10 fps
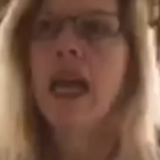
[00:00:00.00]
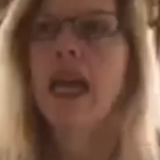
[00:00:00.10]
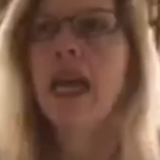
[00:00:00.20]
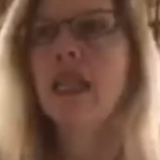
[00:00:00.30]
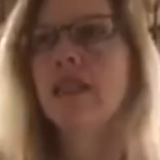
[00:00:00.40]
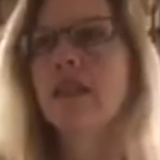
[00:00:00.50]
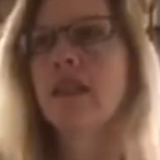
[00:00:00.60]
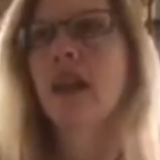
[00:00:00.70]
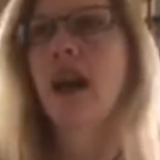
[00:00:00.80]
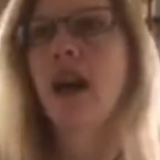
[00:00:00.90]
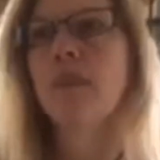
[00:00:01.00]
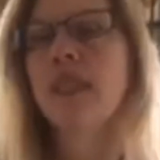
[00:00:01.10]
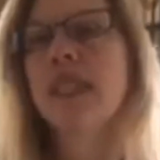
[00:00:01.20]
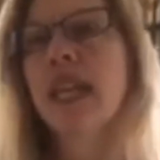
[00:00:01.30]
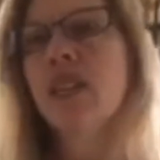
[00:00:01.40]
And
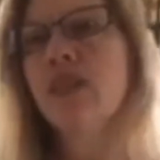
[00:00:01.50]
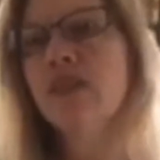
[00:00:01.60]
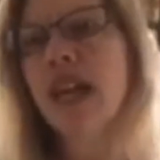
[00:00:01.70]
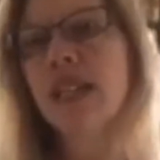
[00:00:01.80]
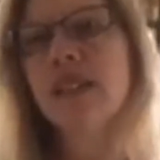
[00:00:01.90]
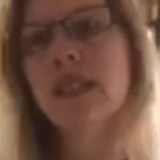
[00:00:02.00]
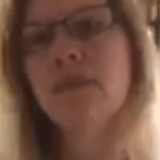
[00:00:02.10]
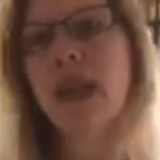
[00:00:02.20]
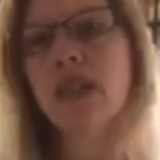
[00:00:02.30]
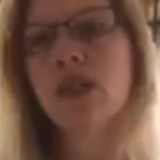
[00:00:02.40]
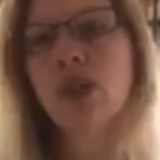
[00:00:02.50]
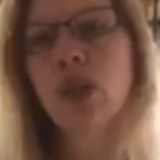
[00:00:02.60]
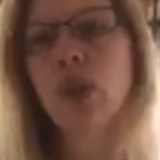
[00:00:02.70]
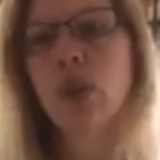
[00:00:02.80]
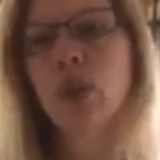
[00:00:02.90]
the Daniel fast is meant
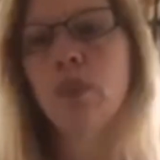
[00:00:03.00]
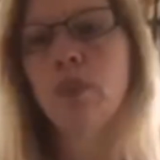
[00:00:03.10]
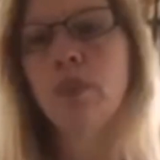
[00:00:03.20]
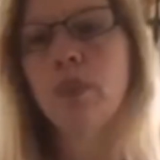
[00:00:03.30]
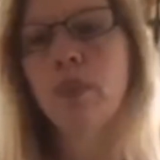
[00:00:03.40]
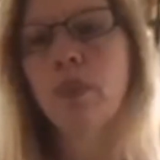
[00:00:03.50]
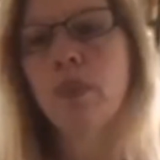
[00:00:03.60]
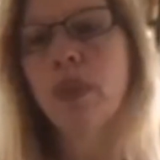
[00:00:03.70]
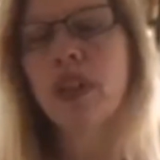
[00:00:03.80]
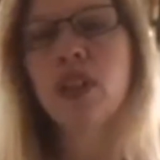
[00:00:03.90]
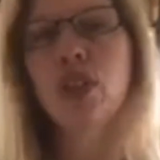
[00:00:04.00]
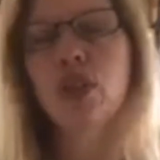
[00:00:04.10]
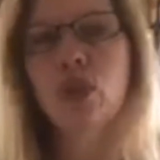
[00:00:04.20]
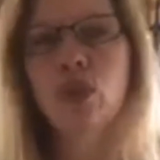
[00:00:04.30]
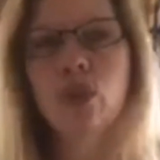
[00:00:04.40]
to bring
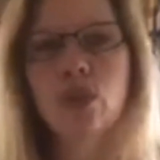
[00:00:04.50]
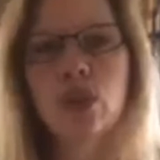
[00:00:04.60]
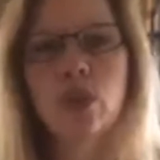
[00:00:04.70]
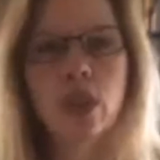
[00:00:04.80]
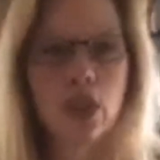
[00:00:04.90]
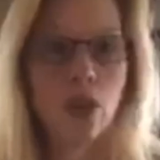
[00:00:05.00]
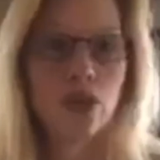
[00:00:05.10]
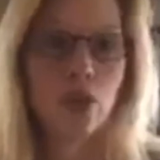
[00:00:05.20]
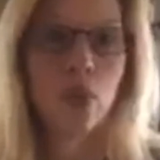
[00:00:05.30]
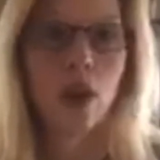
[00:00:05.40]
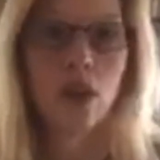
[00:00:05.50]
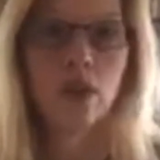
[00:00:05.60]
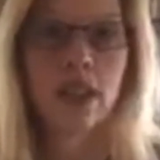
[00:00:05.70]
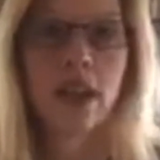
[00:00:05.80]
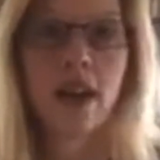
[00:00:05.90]
you to a closer walk
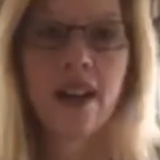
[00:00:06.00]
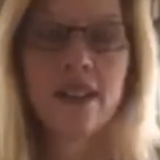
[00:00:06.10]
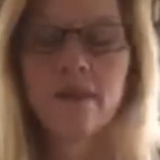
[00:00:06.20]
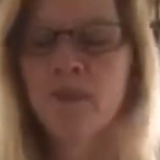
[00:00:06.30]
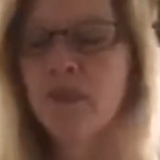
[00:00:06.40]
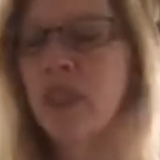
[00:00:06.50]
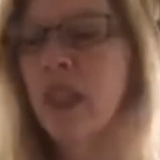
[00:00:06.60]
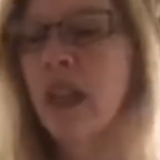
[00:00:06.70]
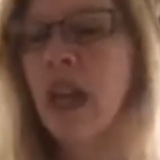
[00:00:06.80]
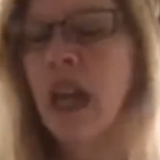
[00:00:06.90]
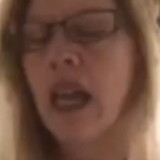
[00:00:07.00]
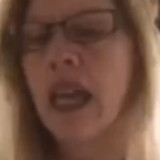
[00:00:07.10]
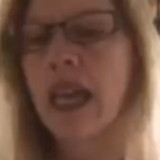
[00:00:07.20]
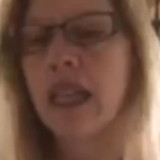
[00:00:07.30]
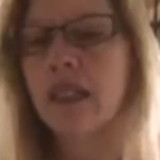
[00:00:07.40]
with God
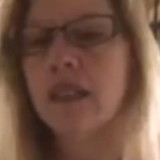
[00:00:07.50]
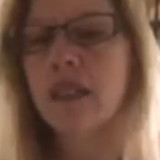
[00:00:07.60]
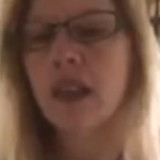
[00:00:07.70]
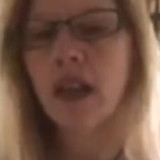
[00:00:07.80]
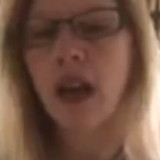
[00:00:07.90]
and